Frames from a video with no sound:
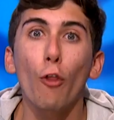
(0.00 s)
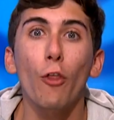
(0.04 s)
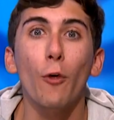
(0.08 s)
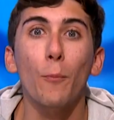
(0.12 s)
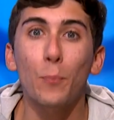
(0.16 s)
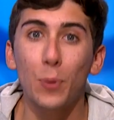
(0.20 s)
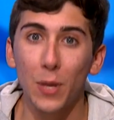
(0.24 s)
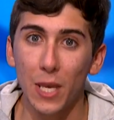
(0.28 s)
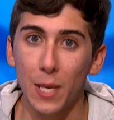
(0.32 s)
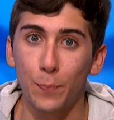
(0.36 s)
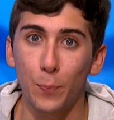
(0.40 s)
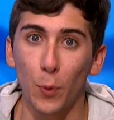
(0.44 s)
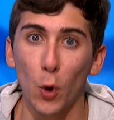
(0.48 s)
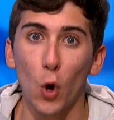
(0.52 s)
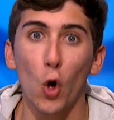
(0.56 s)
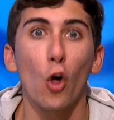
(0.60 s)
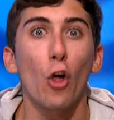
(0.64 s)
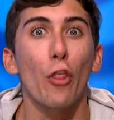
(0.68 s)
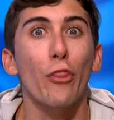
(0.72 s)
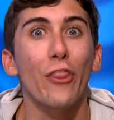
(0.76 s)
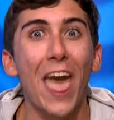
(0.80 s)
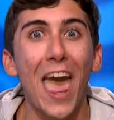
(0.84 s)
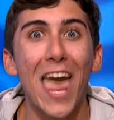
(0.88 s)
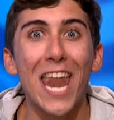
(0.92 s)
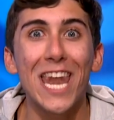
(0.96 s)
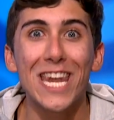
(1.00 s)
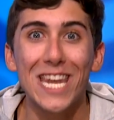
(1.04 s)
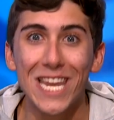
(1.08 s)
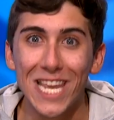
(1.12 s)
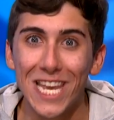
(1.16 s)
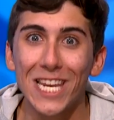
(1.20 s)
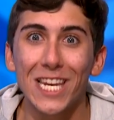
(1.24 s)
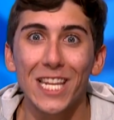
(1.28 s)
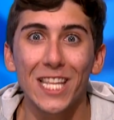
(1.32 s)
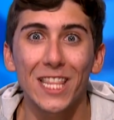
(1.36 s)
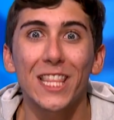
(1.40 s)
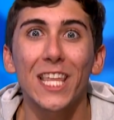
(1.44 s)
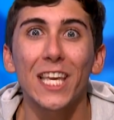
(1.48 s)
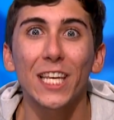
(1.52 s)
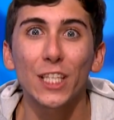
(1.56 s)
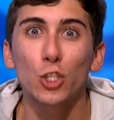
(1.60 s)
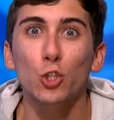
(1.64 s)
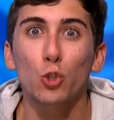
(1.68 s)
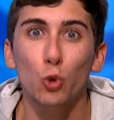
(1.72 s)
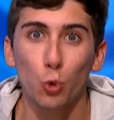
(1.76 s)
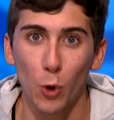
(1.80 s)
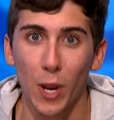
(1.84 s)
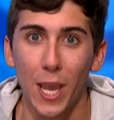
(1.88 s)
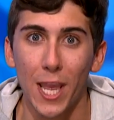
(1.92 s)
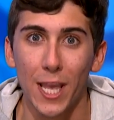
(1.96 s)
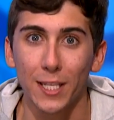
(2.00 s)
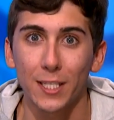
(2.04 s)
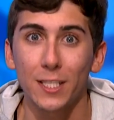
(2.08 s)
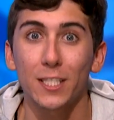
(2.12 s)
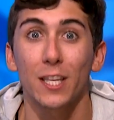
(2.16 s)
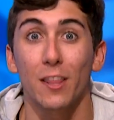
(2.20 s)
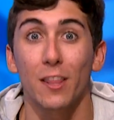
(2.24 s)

the people that needed this twist,